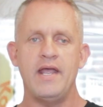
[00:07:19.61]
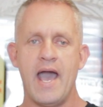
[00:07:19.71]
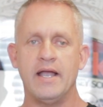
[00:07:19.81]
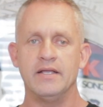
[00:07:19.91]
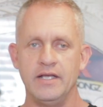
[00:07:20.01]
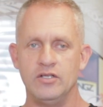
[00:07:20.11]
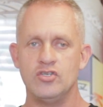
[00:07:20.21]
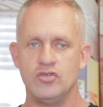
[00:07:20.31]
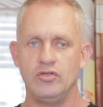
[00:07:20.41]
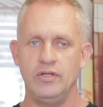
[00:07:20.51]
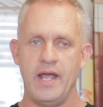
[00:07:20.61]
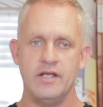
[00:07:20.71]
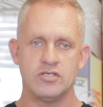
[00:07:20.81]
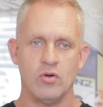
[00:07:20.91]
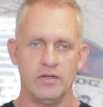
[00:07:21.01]
hack in the industry today
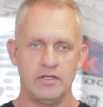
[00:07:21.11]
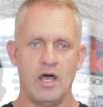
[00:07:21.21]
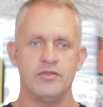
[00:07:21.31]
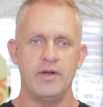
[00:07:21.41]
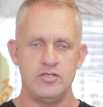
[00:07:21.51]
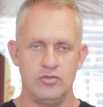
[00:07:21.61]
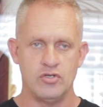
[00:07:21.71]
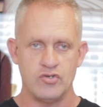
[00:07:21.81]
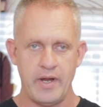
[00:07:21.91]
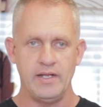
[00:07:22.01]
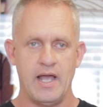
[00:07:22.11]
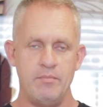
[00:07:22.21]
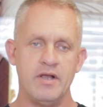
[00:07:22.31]
is called an authorized user trade line,